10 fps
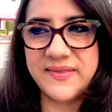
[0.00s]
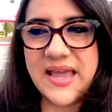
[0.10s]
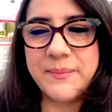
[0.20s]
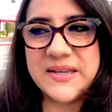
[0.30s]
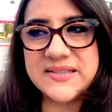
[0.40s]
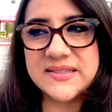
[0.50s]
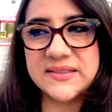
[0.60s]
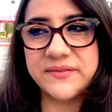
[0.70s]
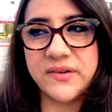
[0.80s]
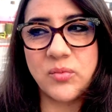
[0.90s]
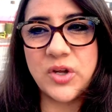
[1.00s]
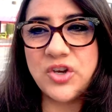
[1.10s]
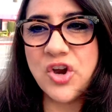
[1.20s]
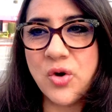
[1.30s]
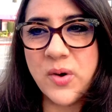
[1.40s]
That means delivering
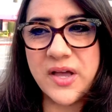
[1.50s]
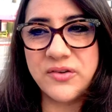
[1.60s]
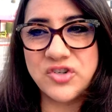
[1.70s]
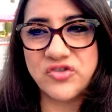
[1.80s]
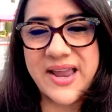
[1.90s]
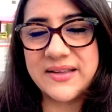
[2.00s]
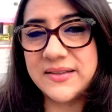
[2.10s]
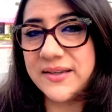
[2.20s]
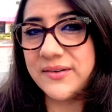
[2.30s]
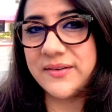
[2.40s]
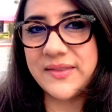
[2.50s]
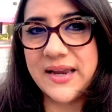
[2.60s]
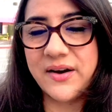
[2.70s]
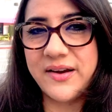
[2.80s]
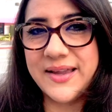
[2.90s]
what no other dry cleaner in
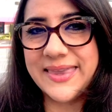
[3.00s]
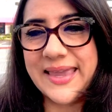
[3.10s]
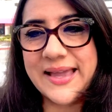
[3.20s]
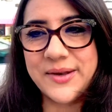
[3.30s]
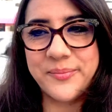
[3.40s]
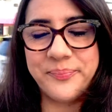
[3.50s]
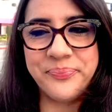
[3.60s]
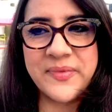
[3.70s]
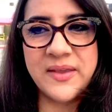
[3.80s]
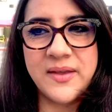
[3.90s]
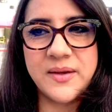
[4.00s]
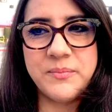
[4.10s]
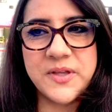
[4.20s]
the area can.